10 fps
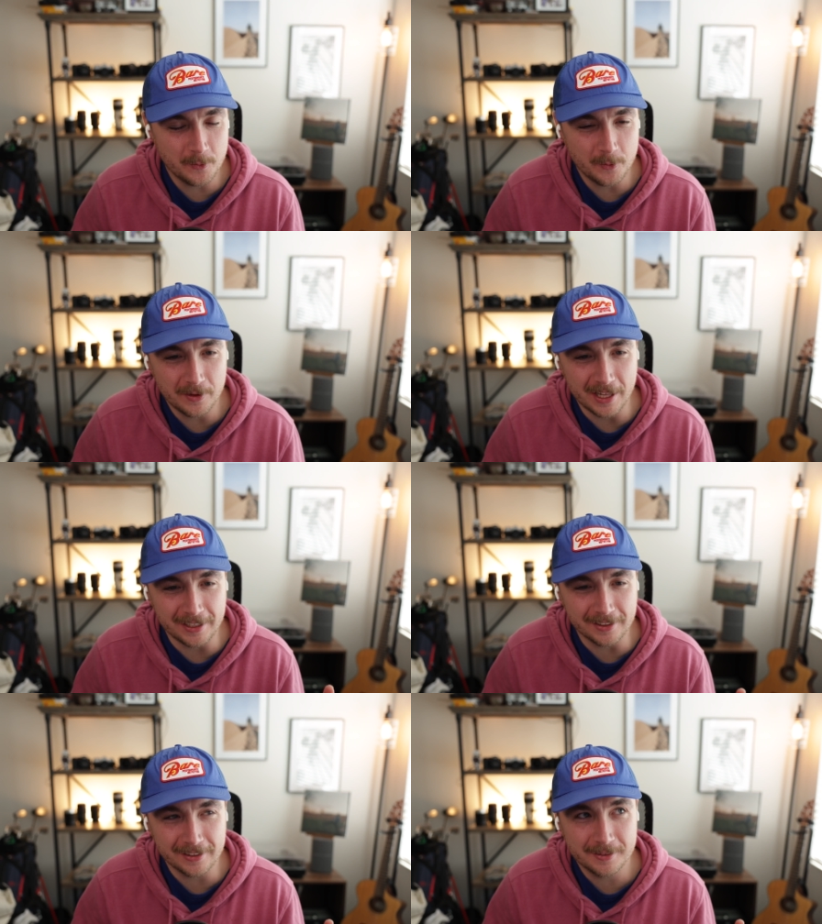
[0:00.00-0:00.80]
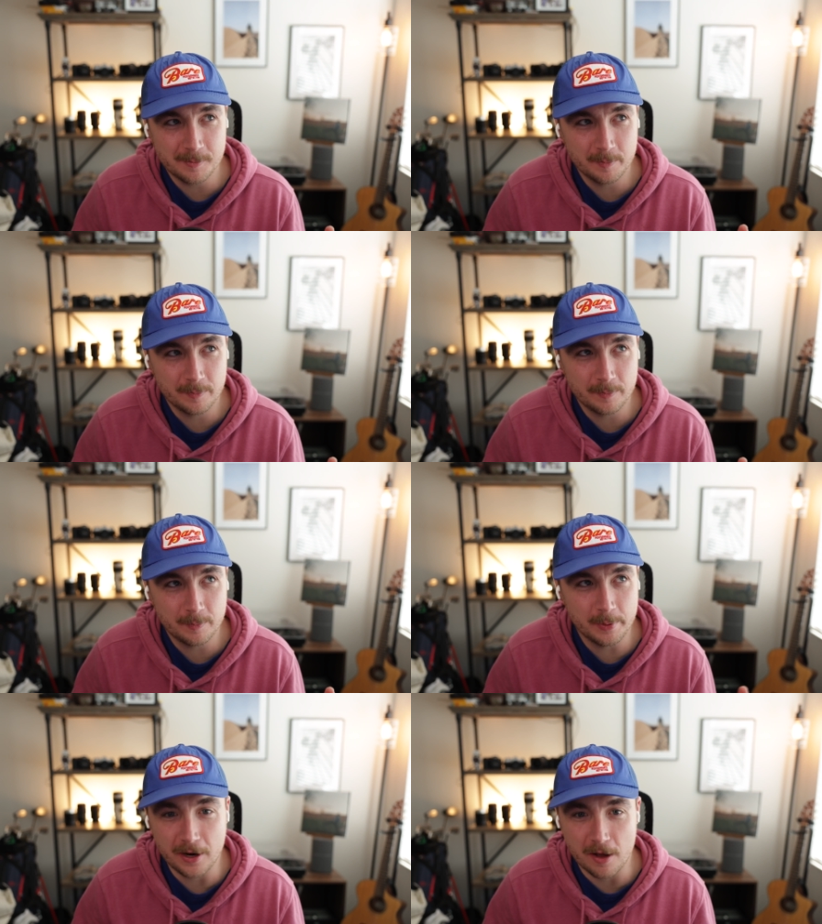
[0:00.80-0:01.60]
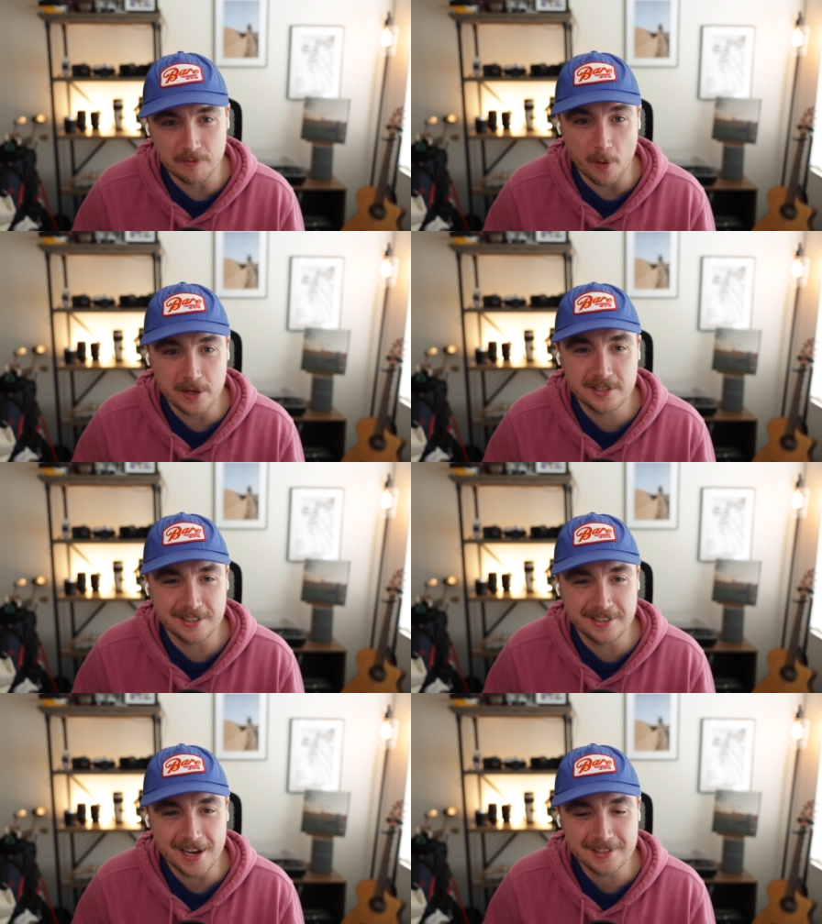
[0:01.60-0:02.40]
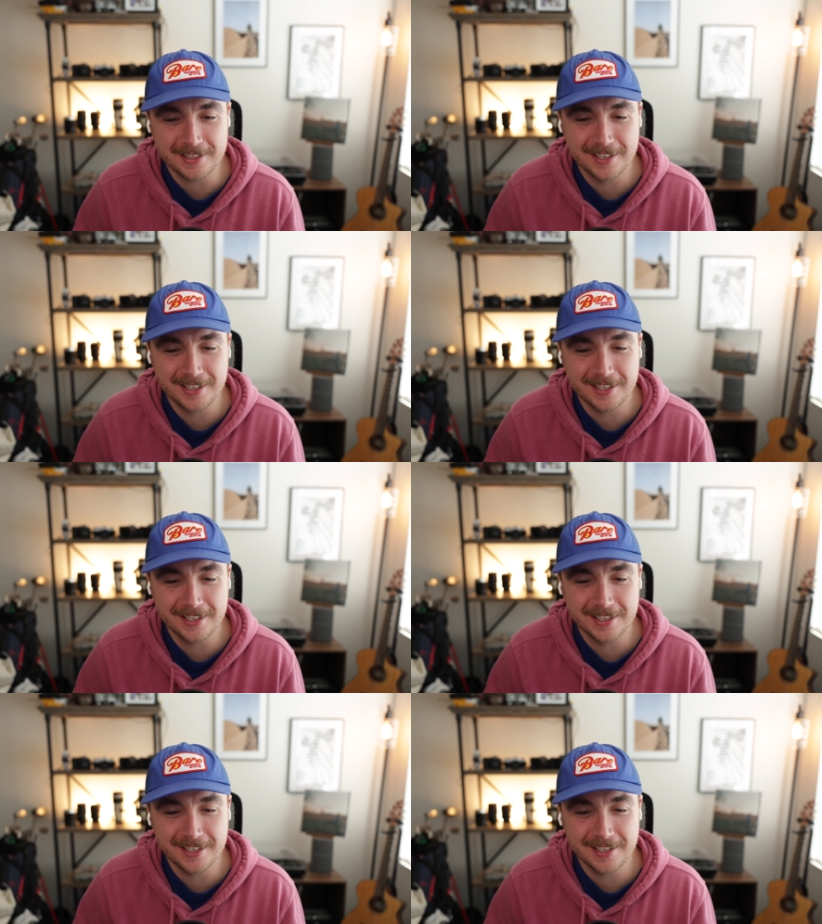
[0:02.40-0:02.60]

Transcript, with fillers: like put it on voice to text